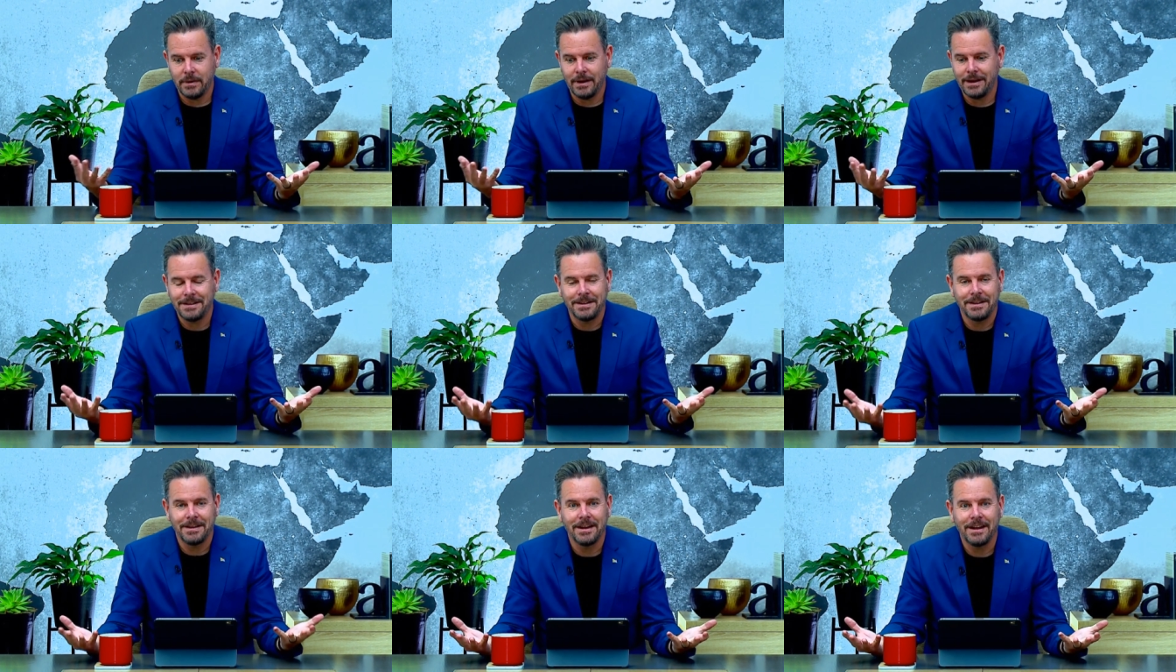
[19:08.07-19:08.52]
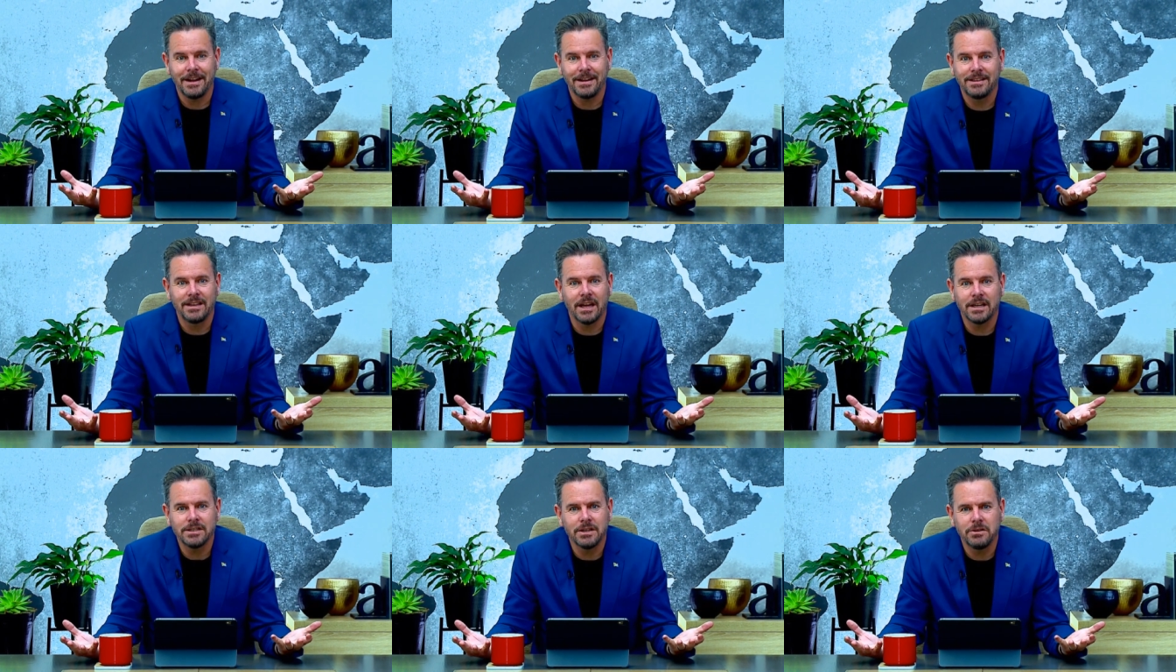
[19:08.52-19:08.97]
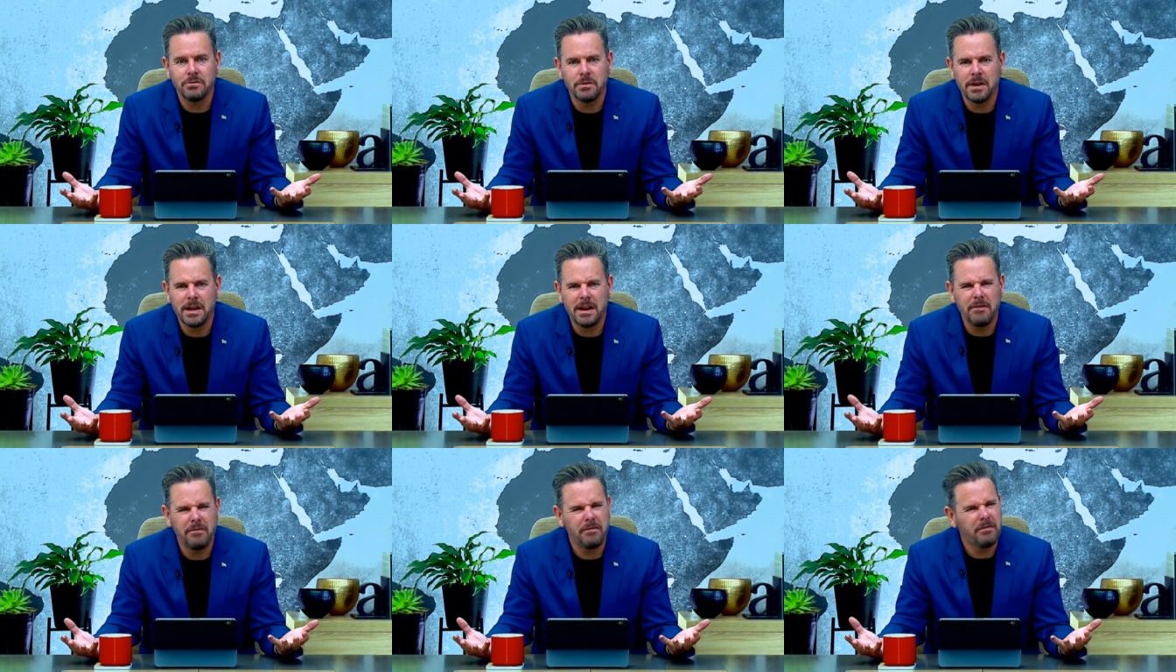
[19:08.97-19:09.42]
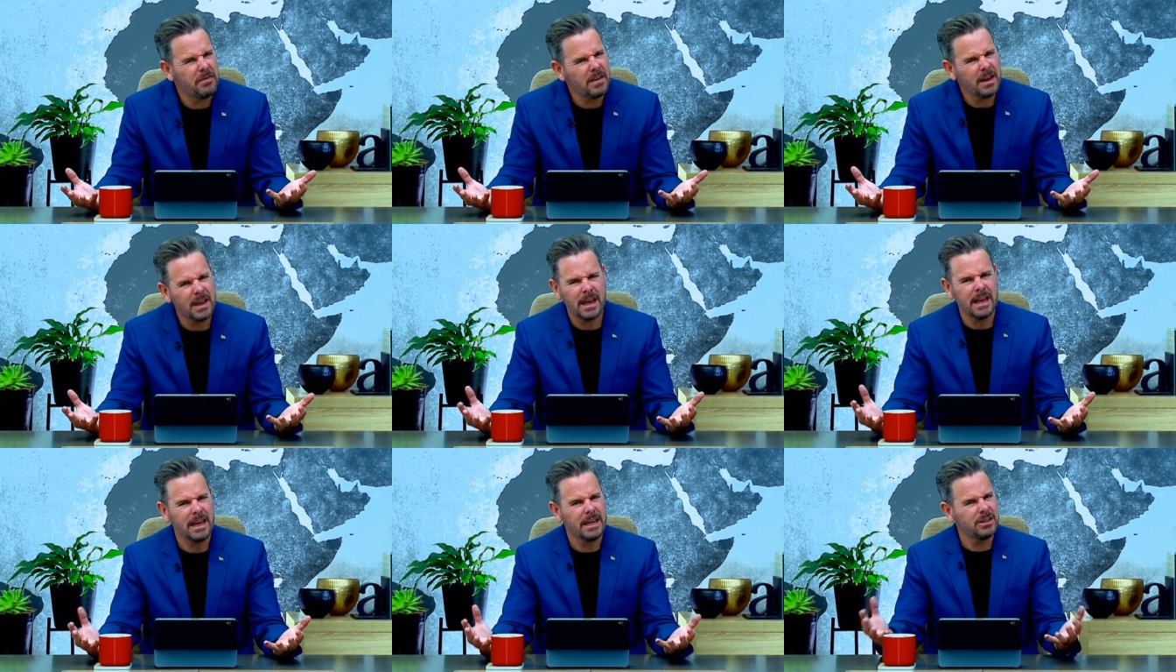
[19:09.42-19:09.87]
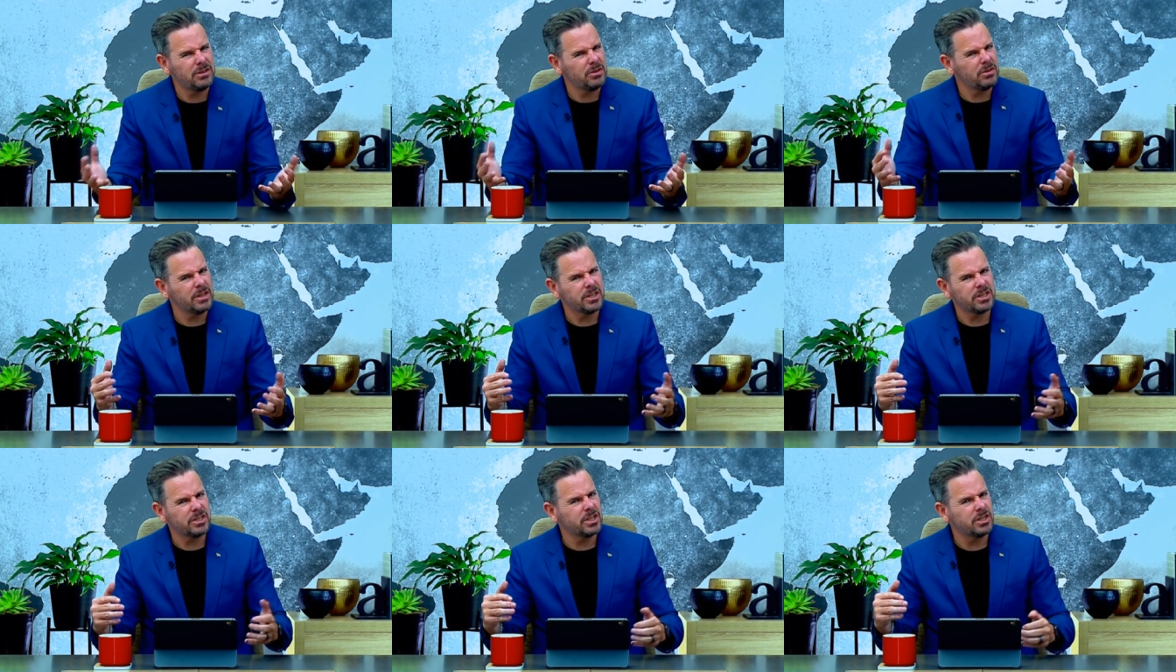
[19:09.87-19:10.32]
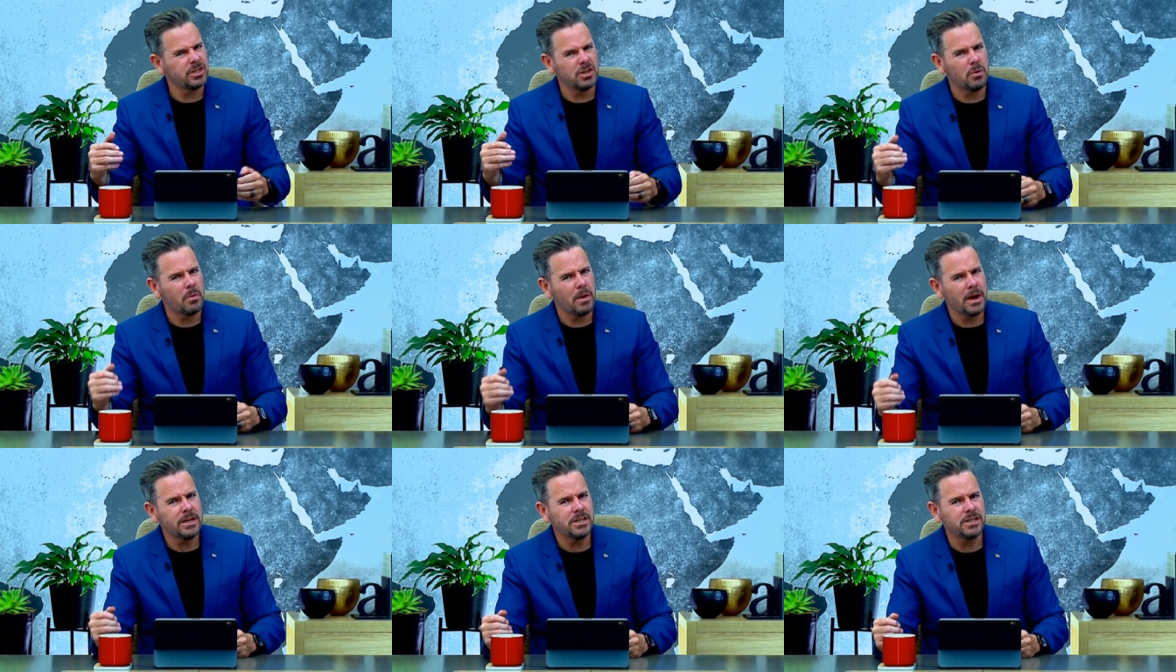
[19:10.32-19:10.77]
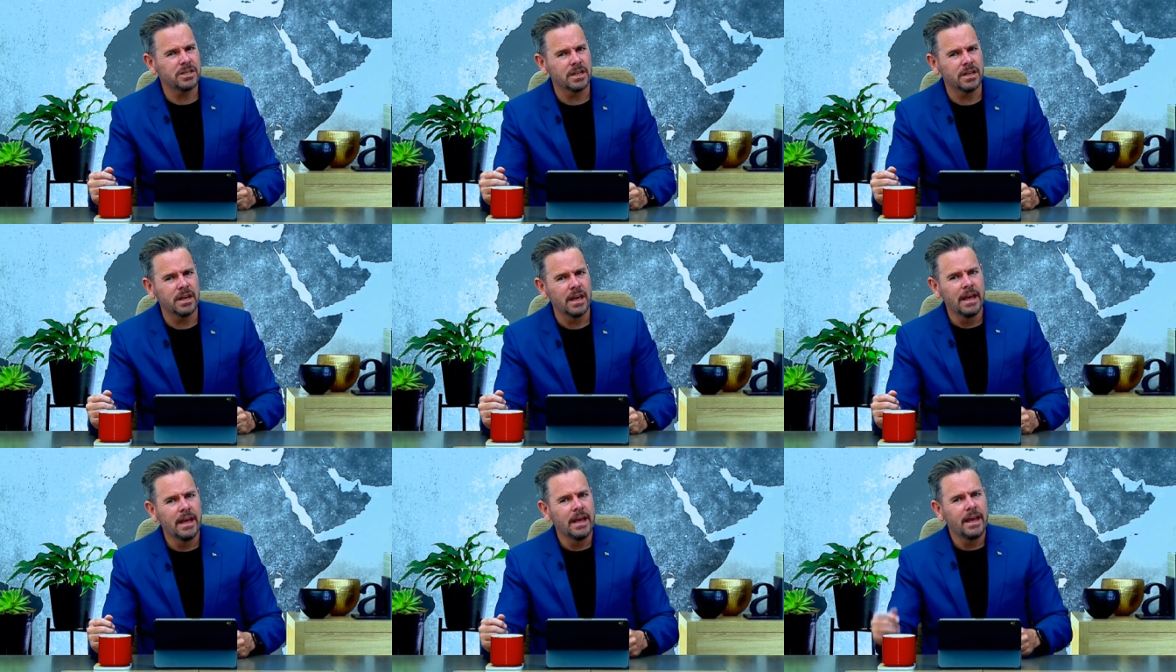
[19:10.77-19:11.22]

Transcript: it, it doesn't really figure into the situation.